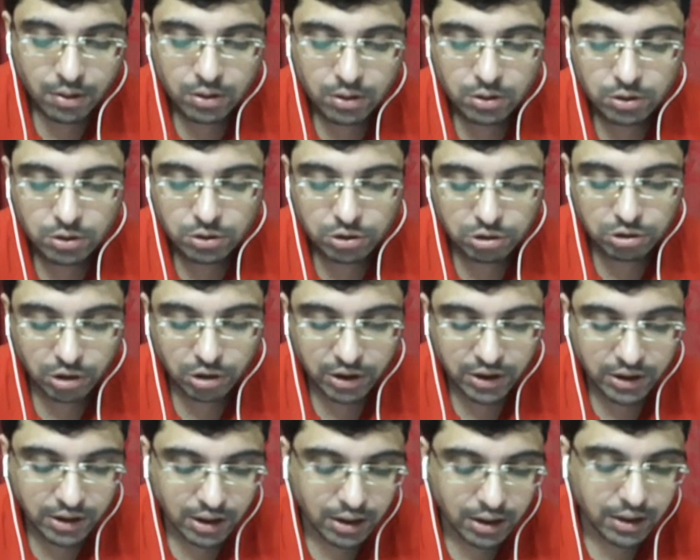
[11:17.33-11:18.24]
So
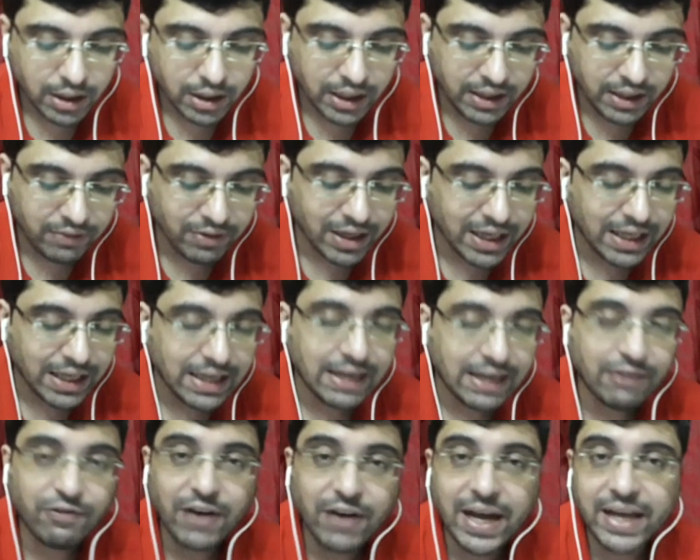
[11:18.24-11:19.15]
here even
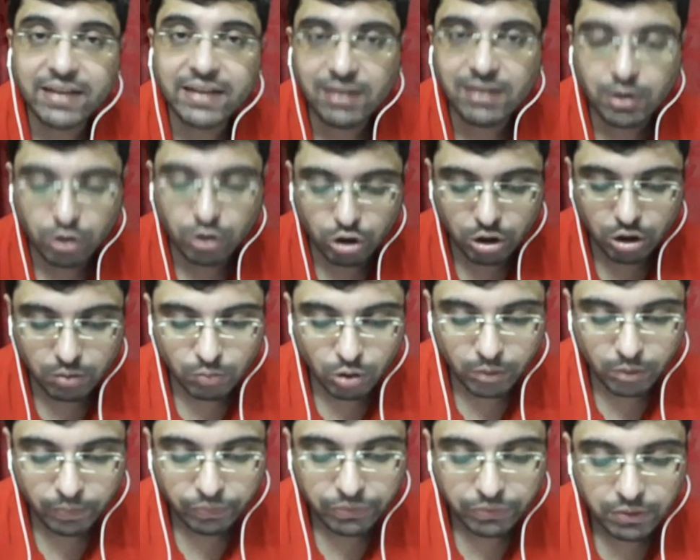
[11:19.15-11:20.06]
e5 is a good
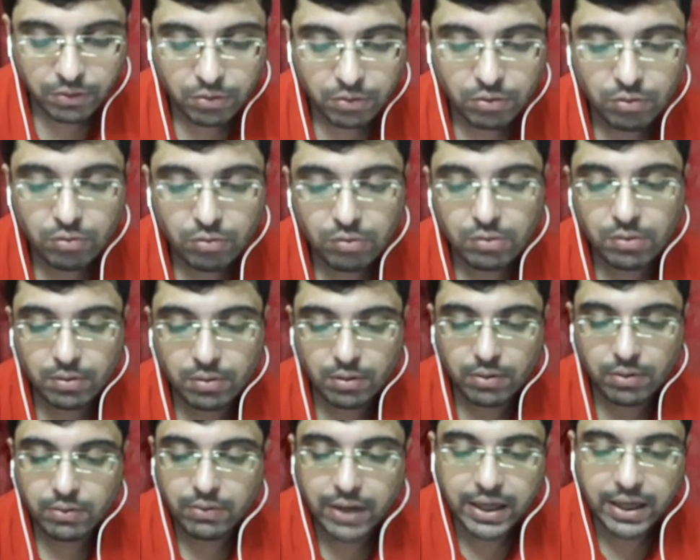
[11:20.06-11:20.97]
move,
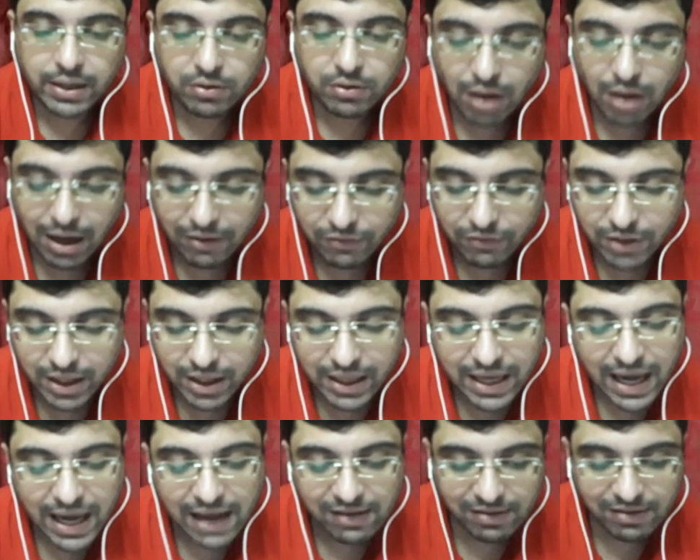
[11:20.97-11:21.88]
right? So after
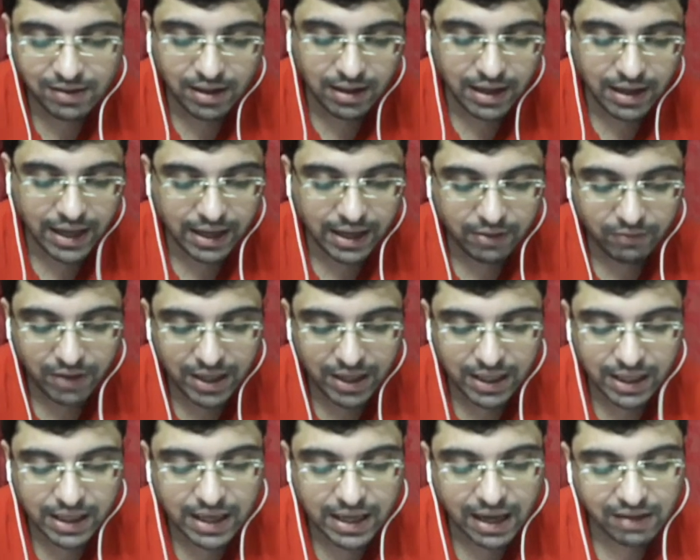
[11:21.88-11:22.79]
castle, like when
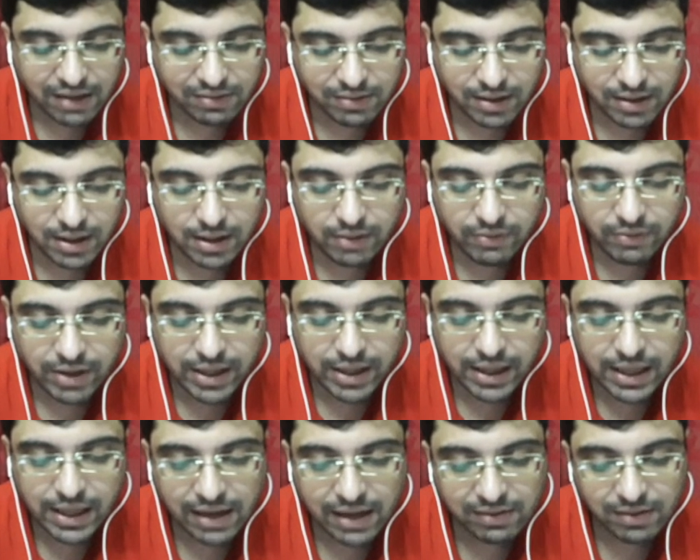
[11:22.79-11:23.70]
he
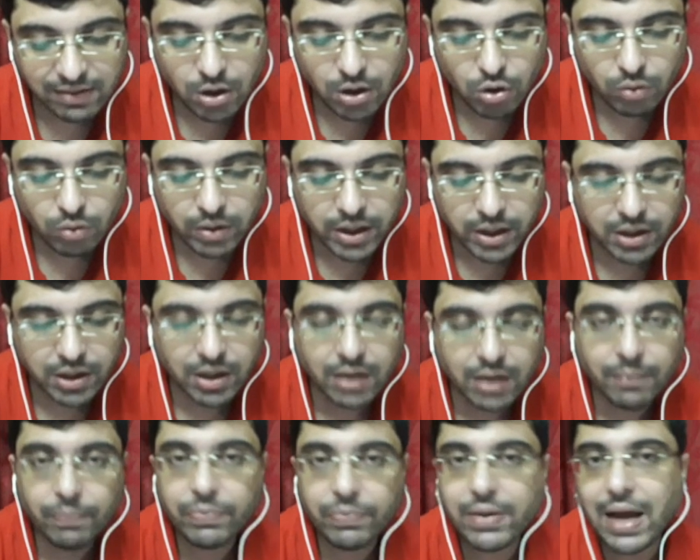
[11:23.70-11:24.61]
castled over here,
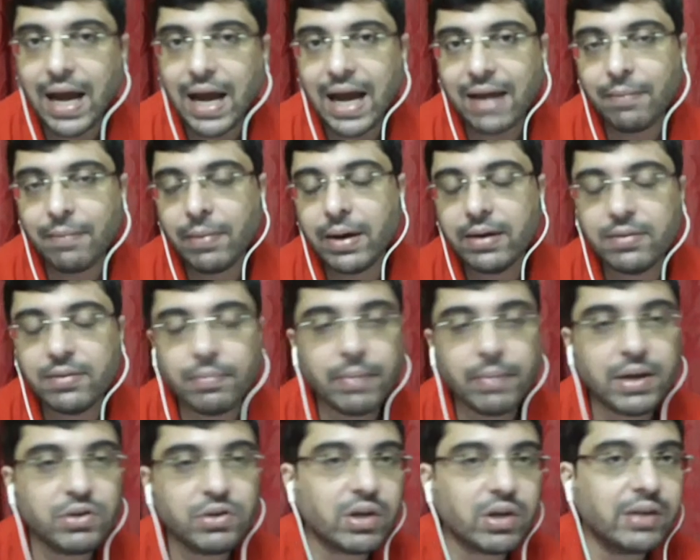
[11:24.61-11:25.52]
I
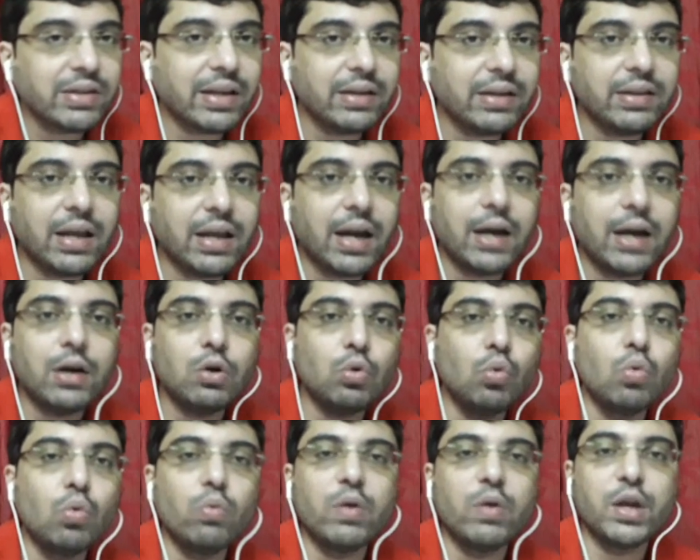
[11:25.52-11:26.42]
mentioned that there are
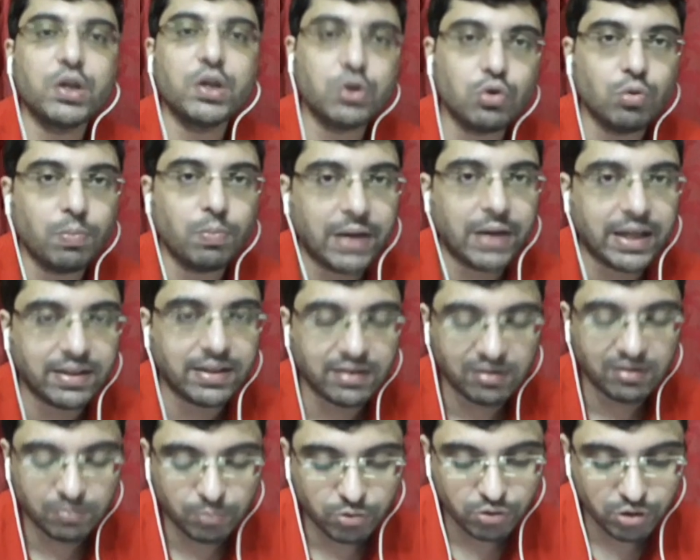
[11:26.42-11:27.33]
two ways to play
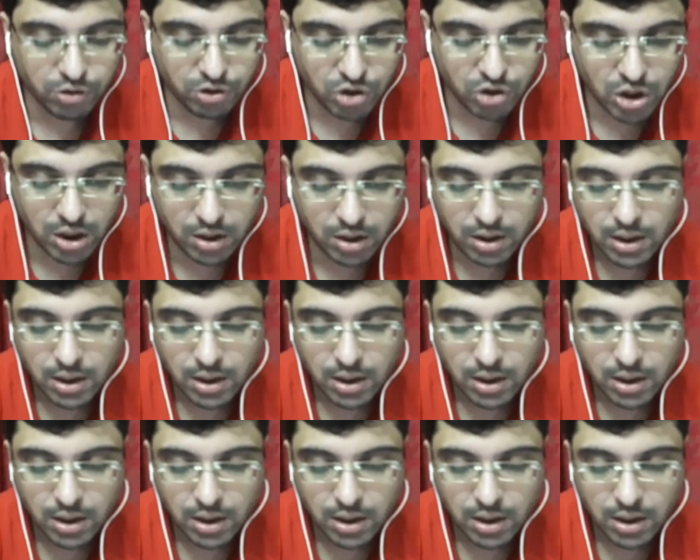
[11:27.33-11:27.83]
this position.